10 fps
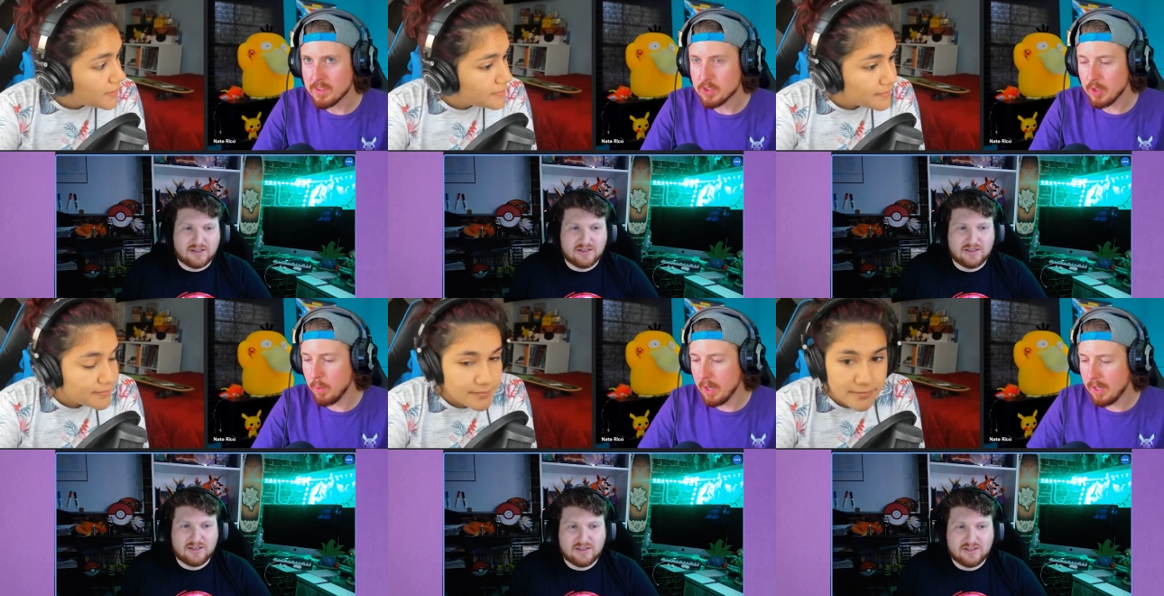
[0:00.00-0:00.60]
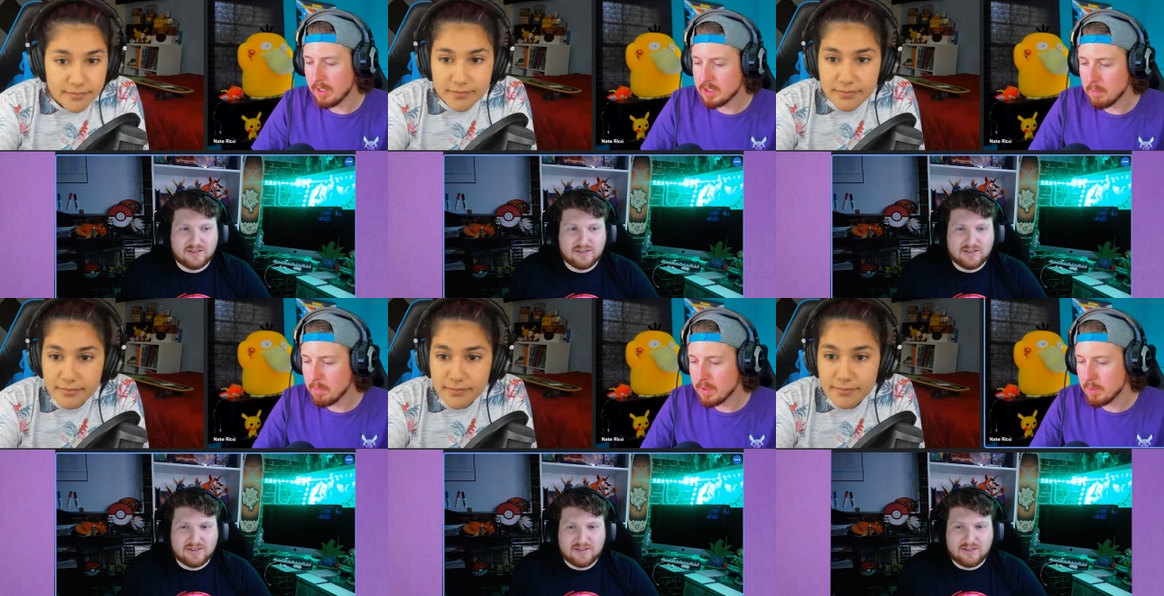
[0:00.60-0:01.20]
Speaker 1: So uh,
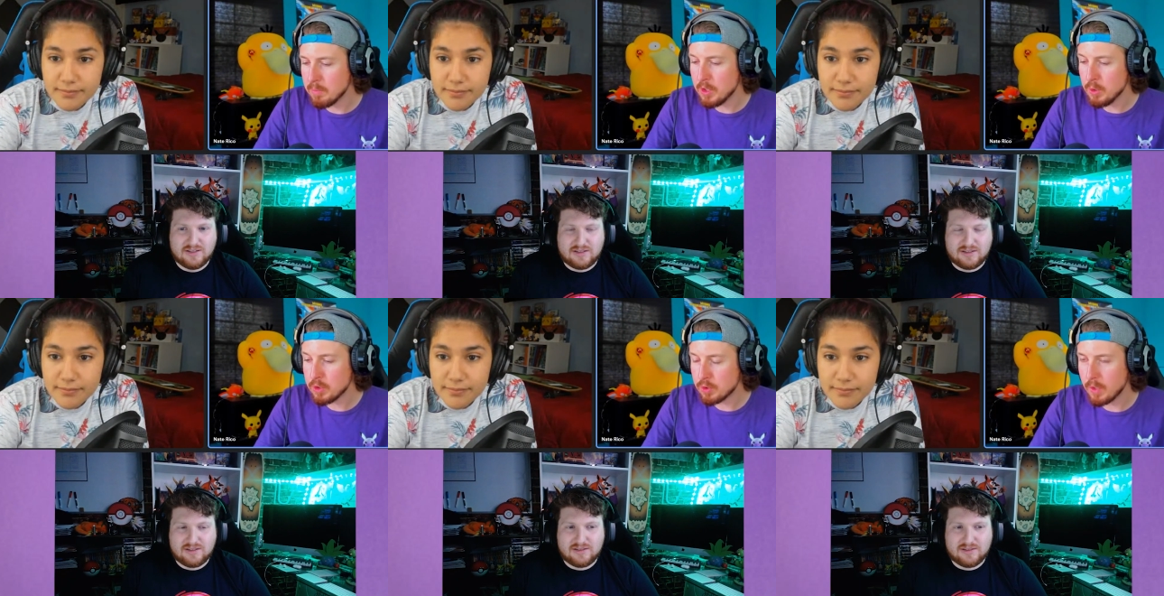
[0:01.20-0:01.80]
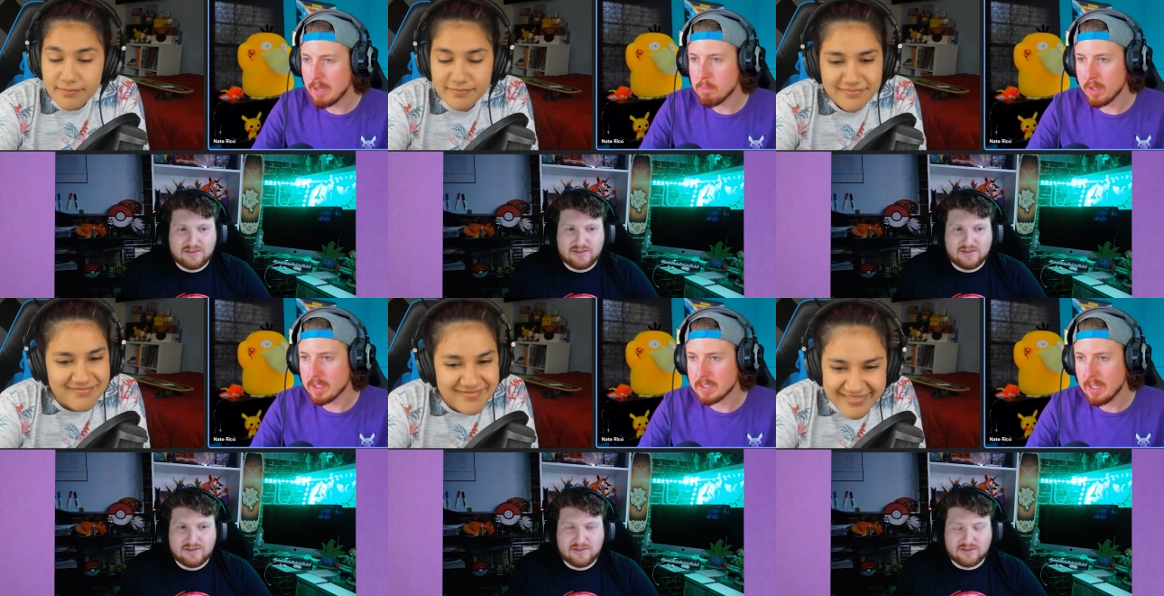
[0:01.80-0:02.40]
some some new
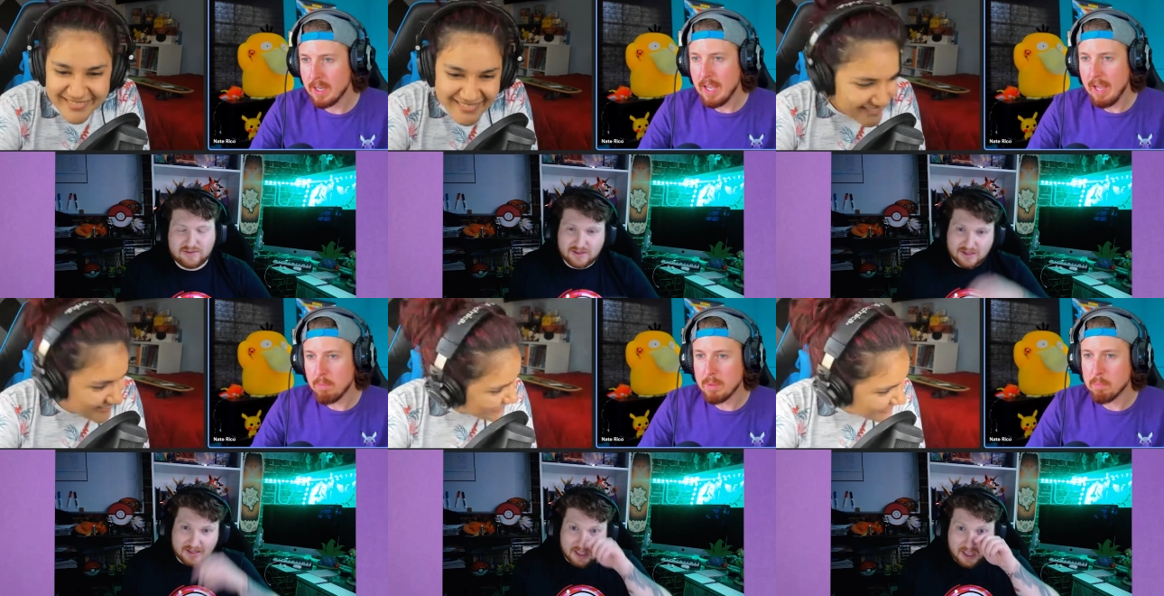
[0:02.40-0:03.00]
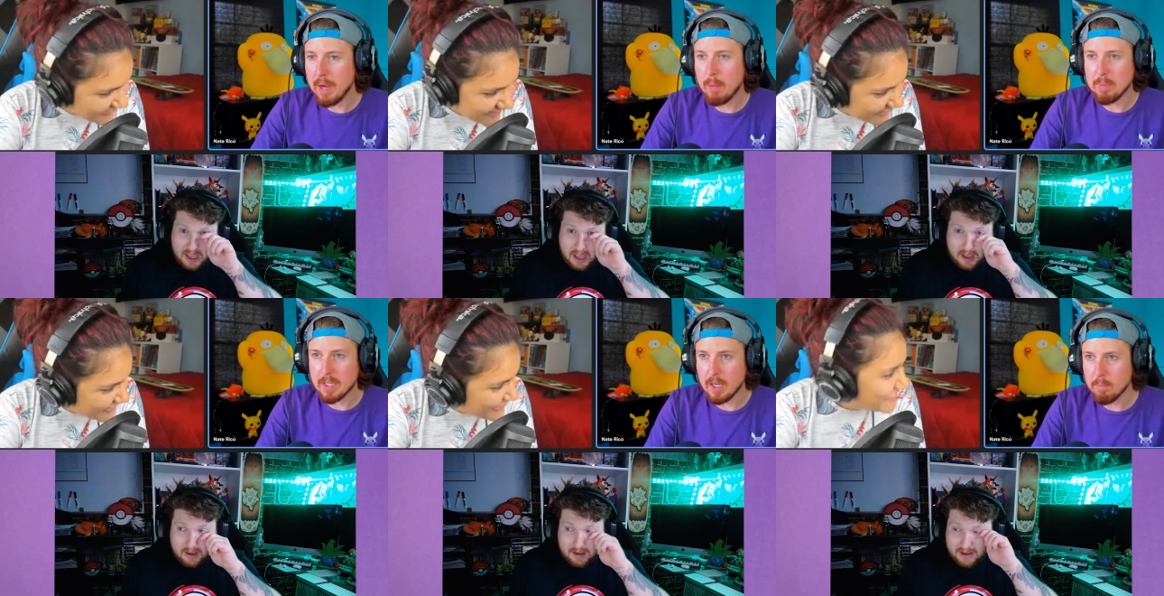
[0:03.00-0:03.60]
trademarks have been
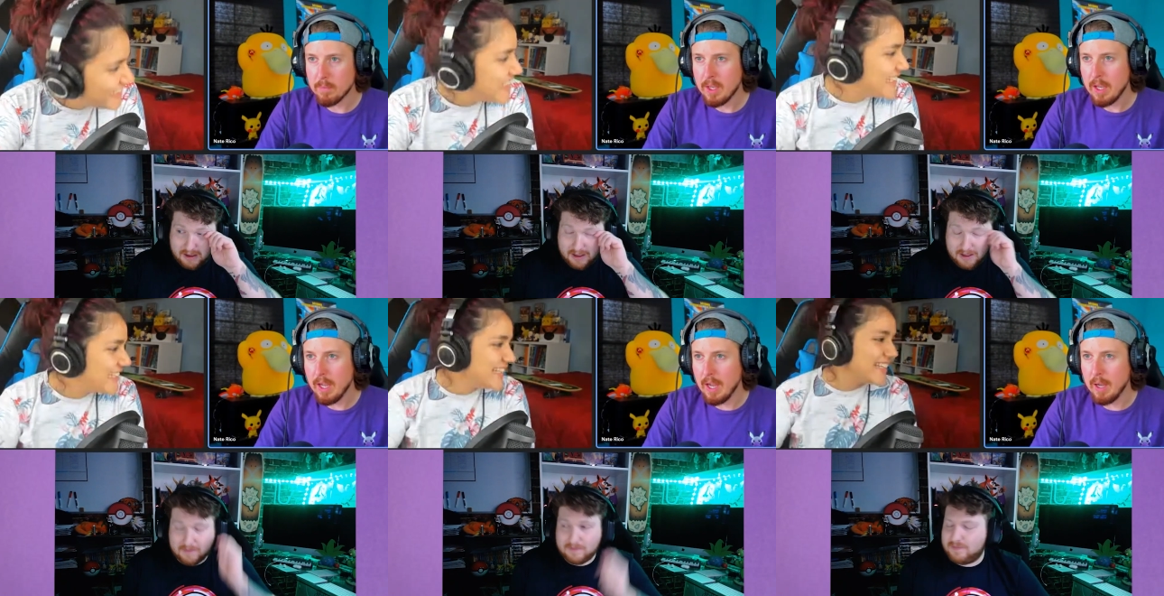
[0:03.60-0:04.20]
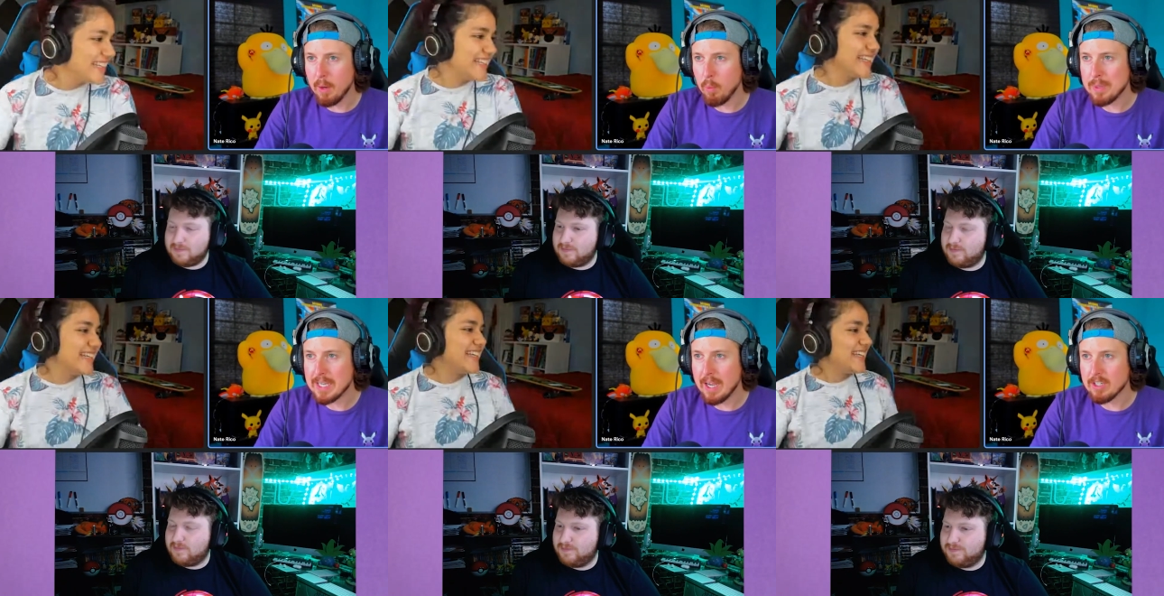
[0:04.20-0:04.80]
popping up. Uh, we
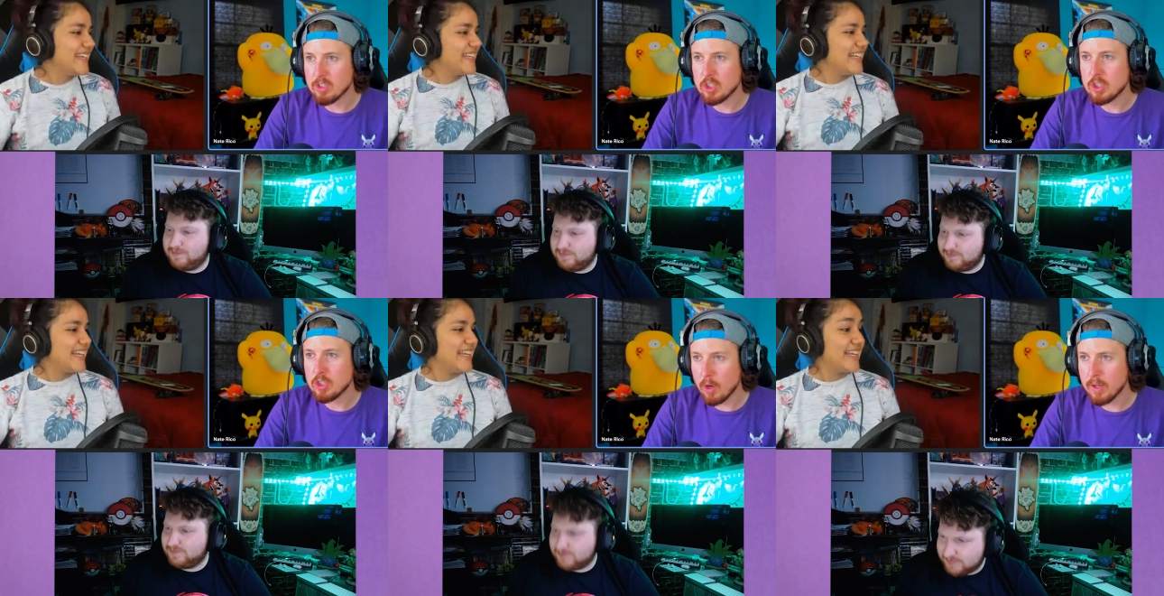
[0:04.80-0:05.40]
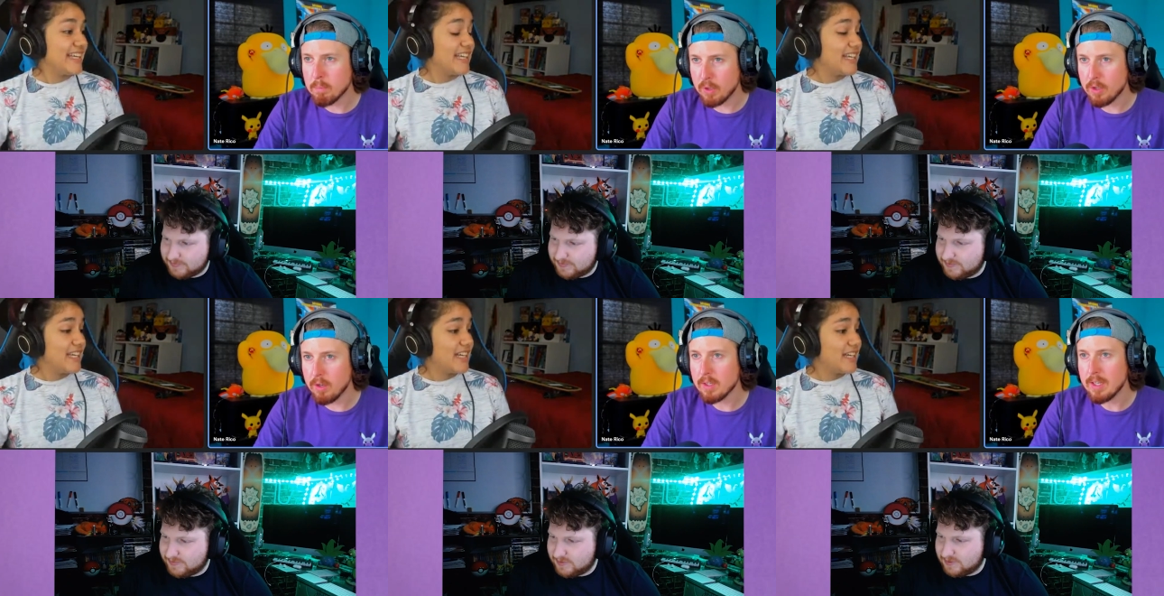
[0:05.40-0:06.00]
got
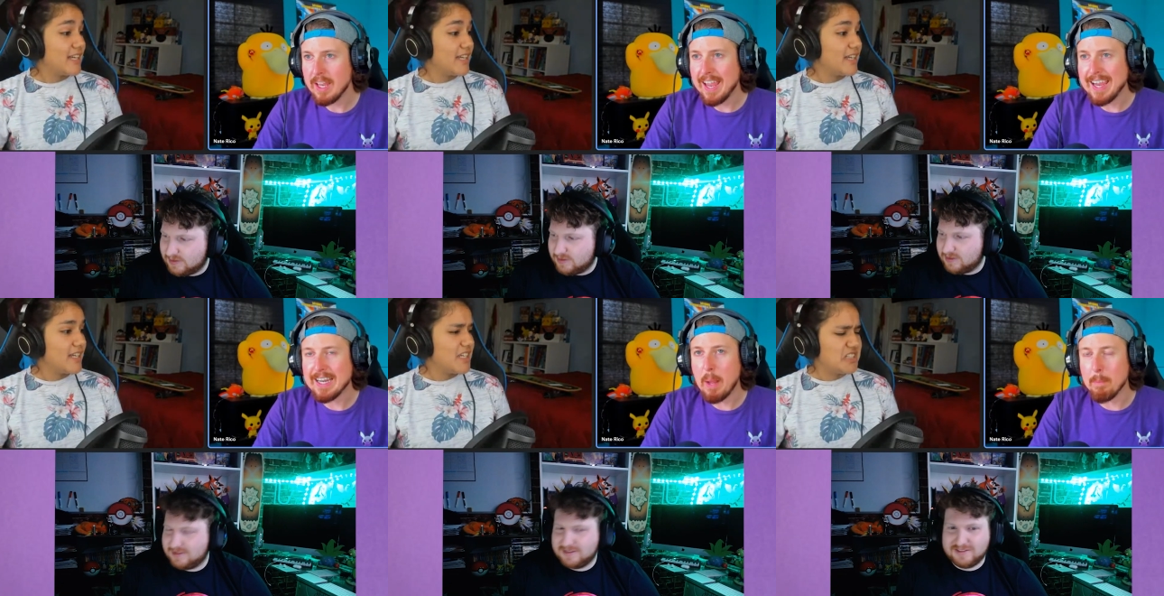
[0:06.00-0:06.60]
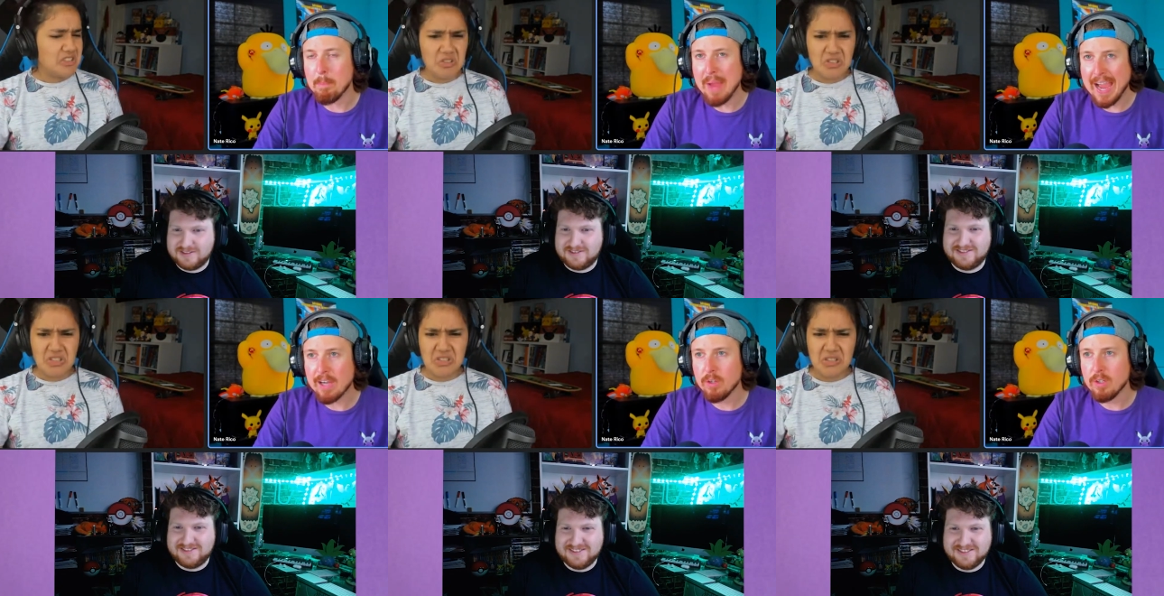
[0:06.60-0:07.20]
Starbirth and
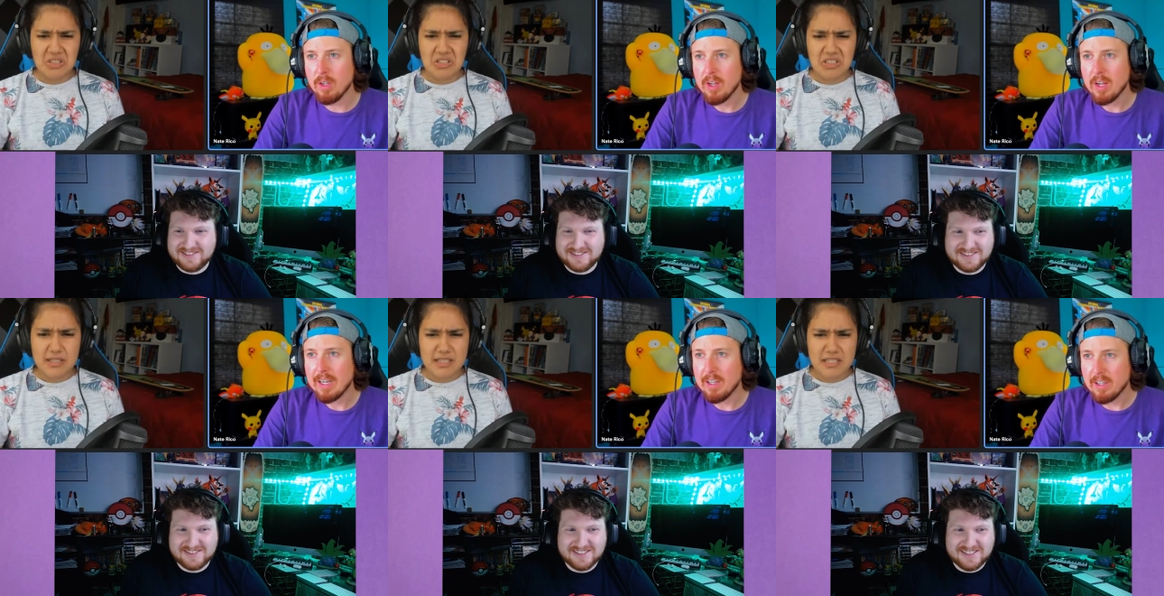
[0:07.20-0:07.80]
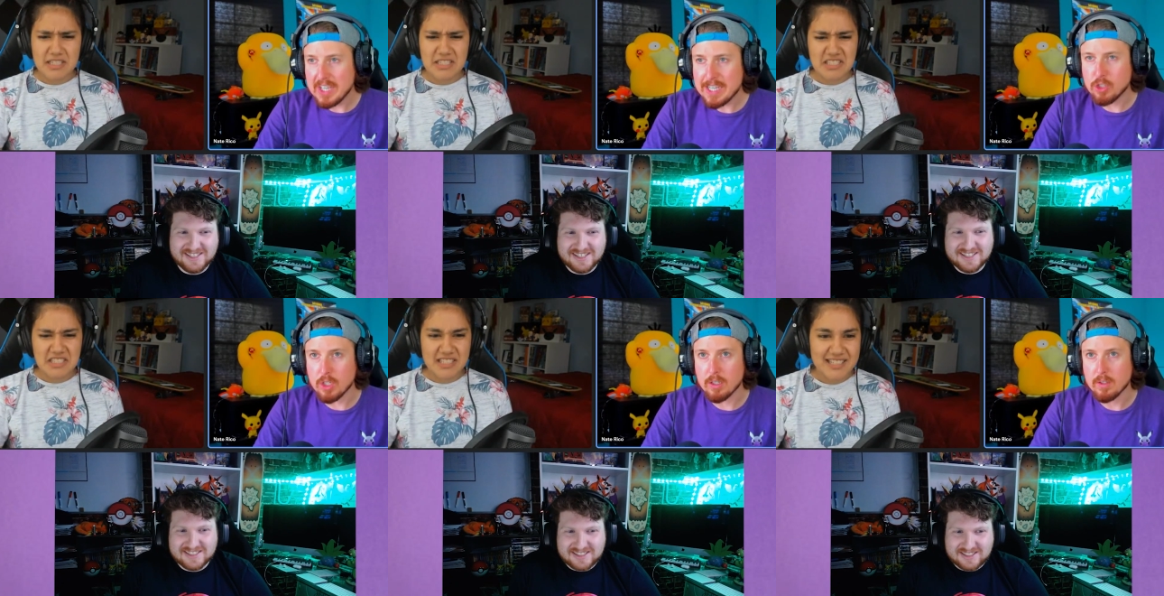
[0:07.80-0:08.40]
Battle
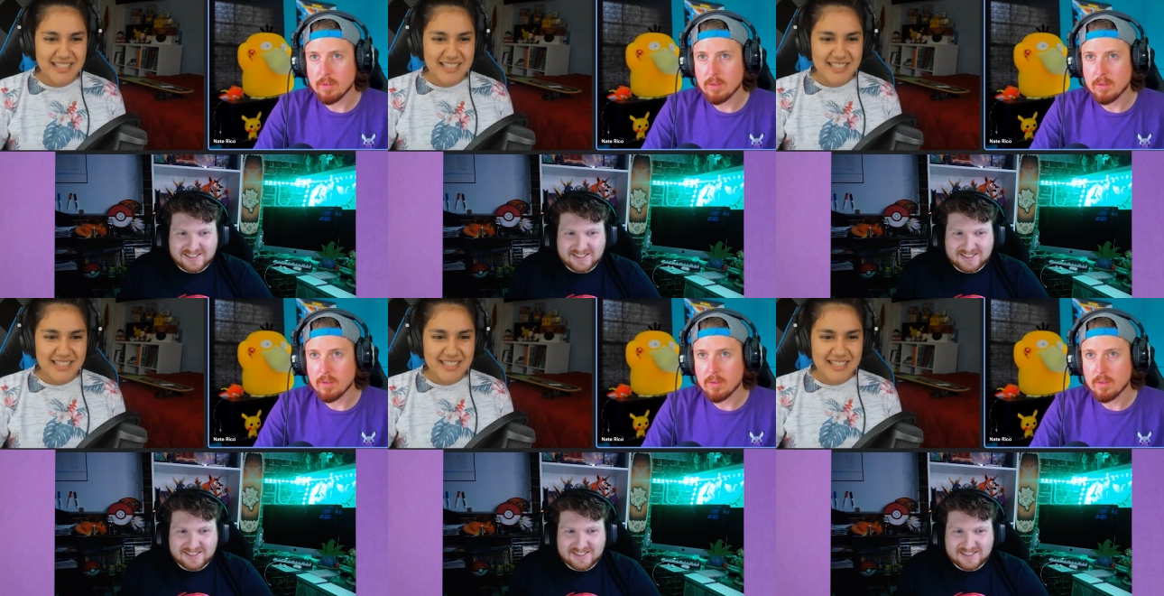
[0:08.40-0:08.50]
Legion.